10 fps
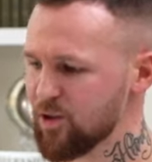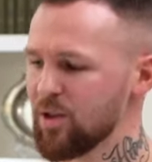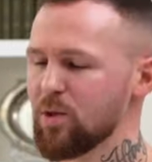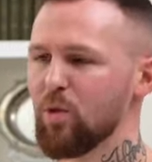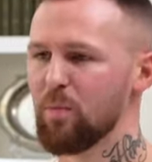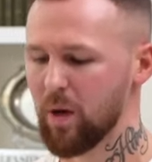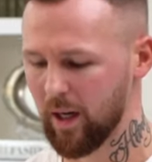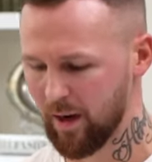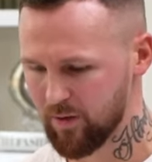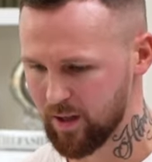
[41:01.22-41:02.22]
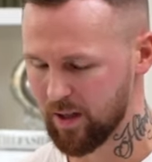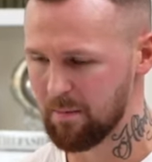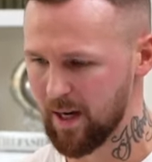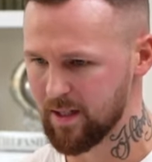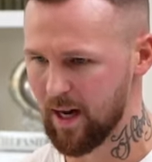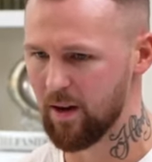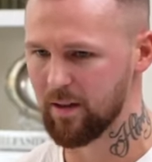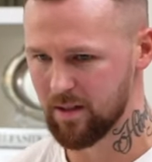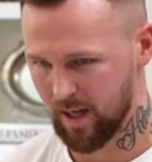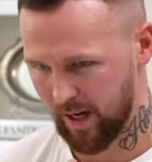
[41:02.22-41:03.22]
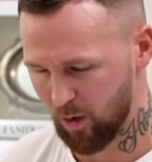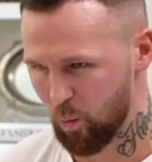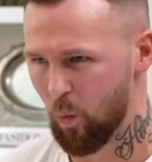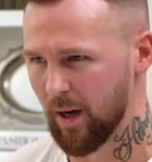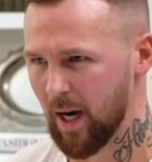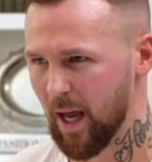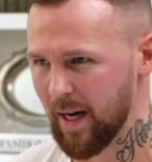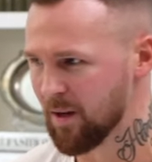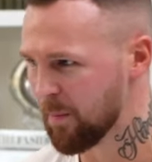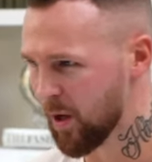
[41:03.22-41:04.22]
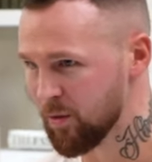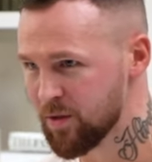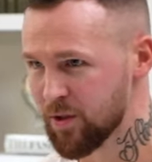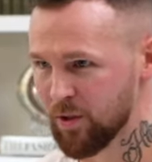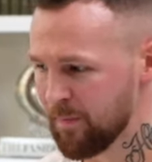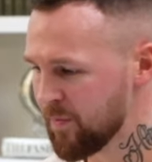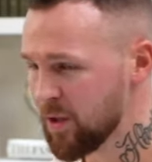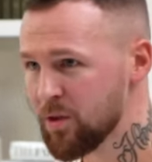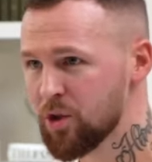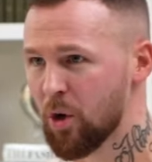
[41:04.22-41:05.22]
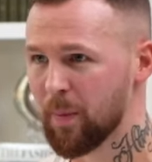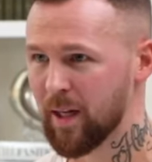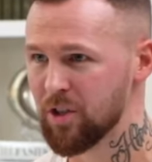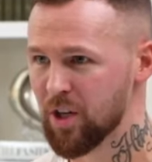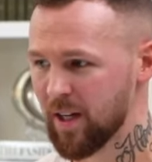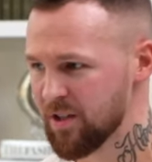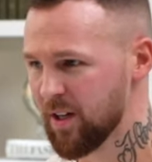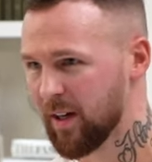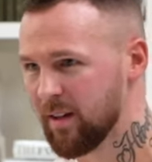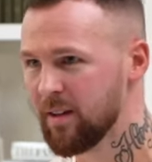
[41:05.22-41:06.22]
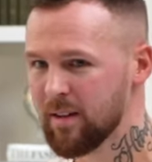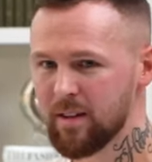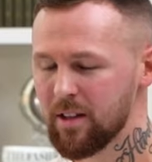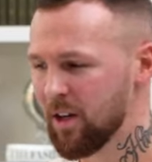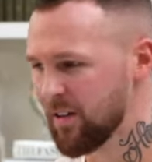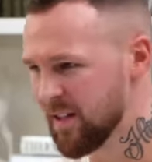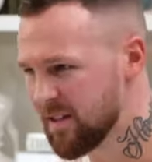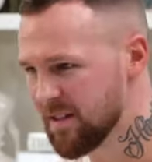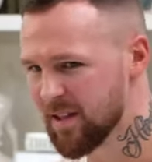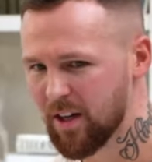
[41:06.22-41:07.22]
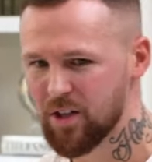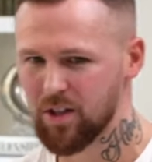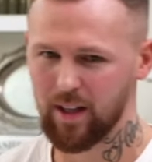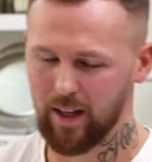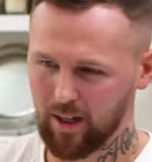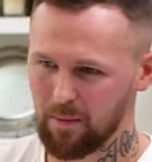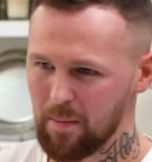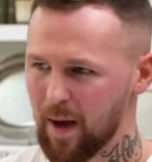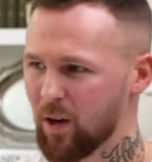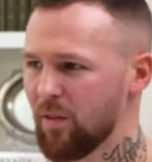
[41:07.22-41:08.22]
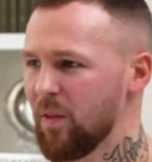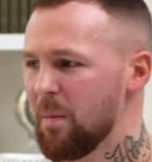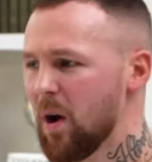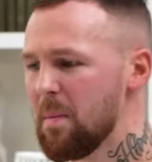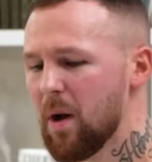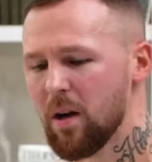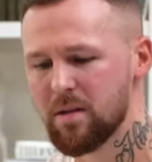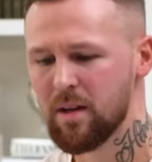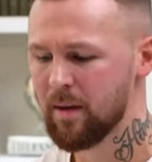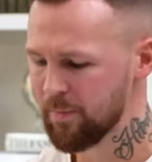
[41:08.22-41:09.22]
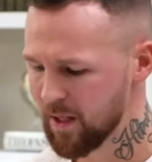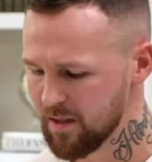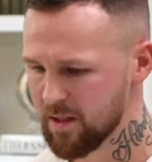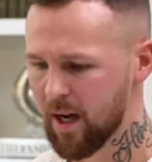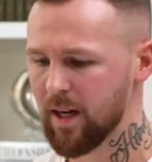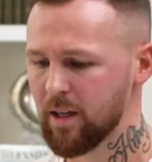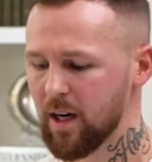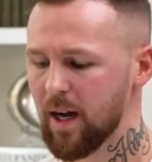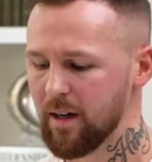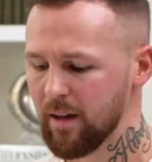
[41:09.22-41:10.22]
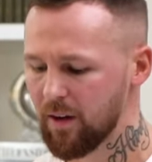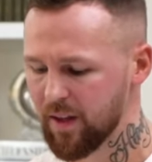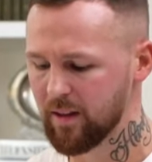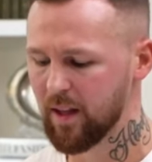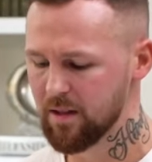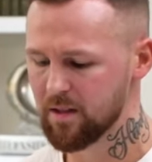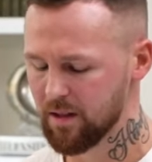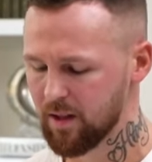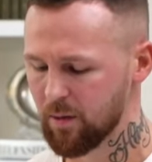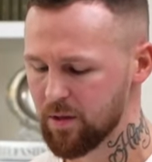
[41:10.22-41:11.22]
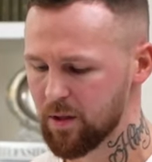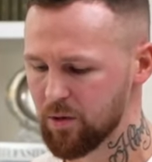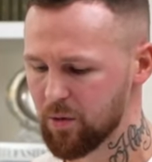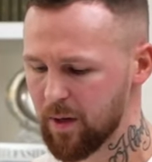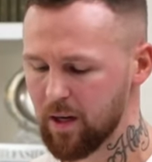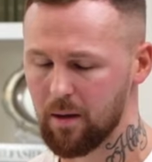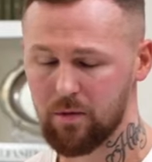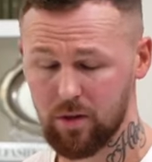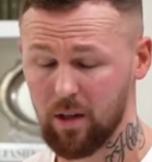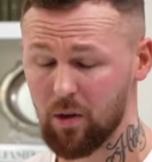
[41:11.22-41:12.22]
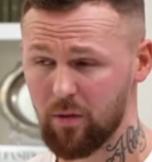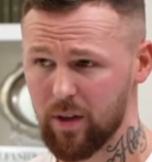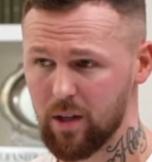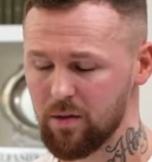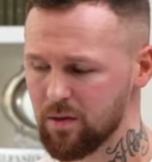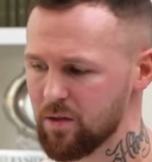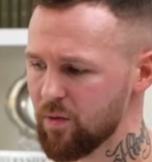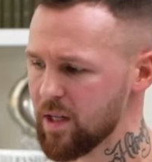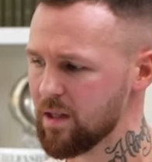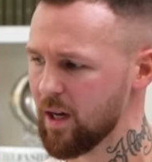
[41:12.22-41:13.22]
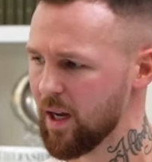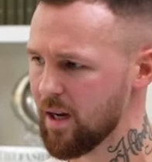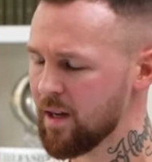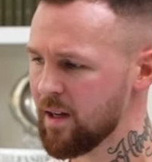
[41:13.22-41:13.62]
just sort of bringing everything back down and staying on one lane, opposed to chopping and changing, and you know, the intersection, and then coming back off the bypass, staying in your lane. And I think that's the thing with social media. I've done a lot of videos on this recently.